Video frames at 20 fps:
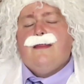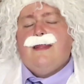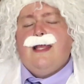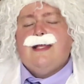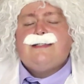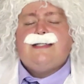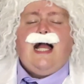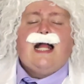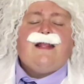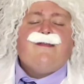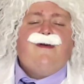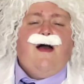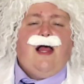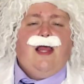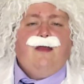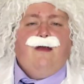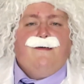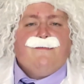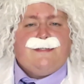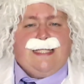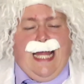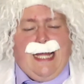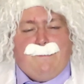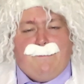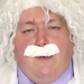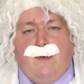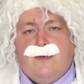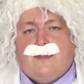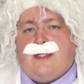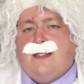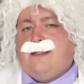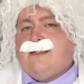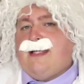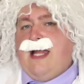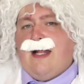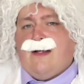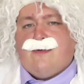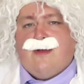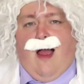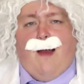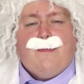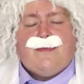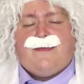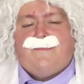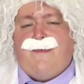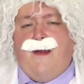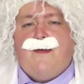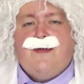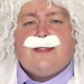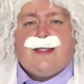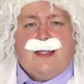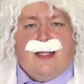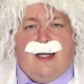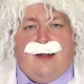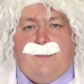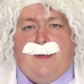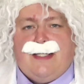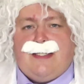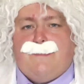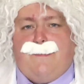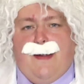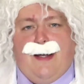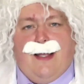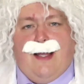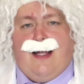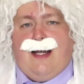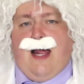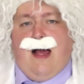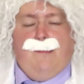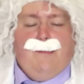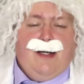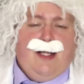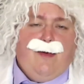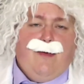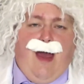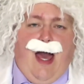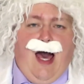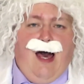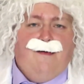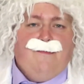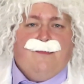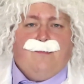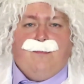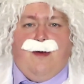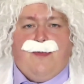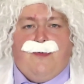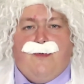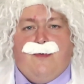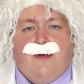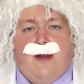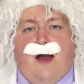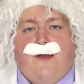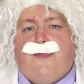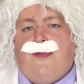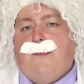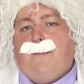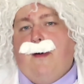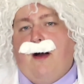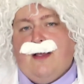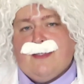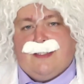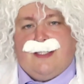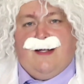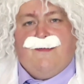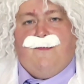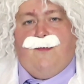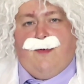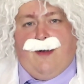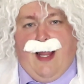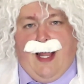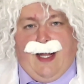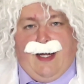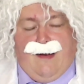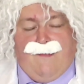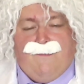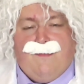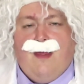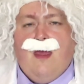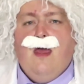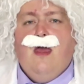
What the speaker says: The exact value of stat boost and stat drops varies a little bit depending on how many you have and whether or not they're positive or negative.